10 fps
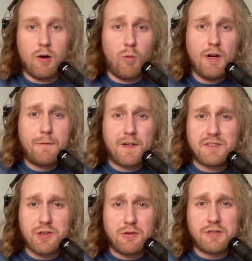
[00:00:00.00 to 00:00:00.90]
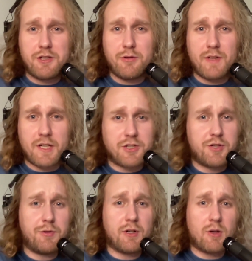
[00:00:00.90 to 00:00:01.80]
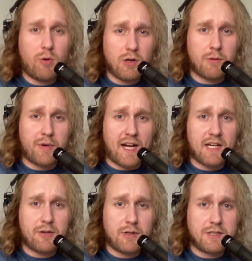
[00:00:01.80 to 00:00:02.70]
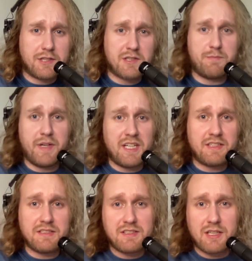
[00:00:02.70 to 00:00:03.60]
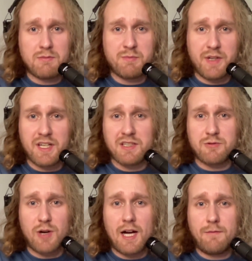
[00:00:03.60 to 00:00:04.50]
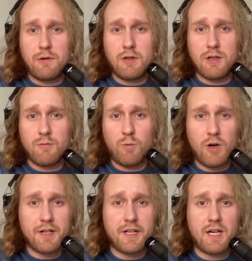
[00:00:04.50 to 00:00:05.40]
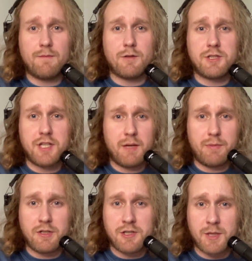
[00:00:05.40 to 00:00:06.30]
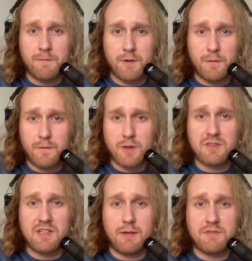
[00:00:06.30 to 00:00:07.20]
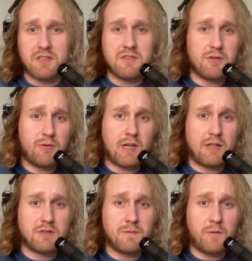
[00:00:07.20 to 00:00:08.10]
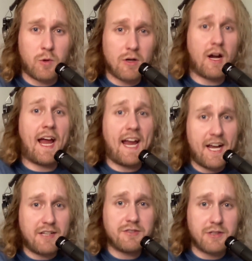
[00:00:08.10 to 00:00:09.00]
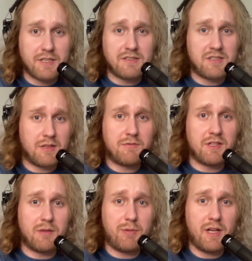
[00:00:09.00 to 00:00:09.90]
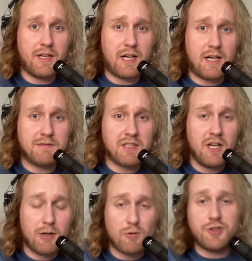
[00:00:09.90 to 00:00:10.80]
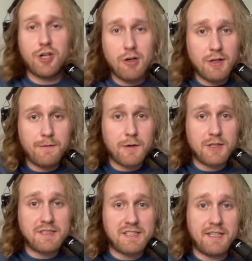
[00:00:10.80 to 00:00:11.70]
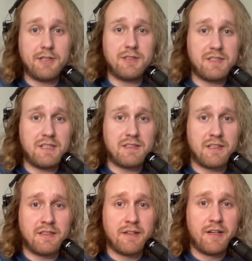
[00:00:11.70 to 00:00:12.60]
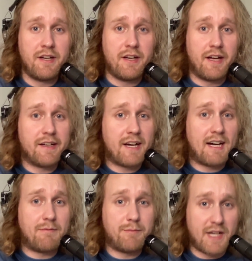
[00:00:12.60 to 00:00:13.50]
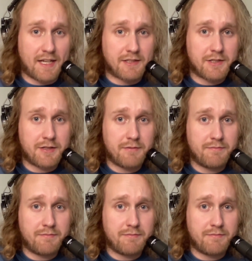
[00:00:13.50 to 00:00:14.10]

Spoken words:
What if I told you that a junior quarterback who had just beaten his team's biggest rival and won a conference championship for the first time since 2004 and took his team to the playoffs, returned for his senior season, and got benched?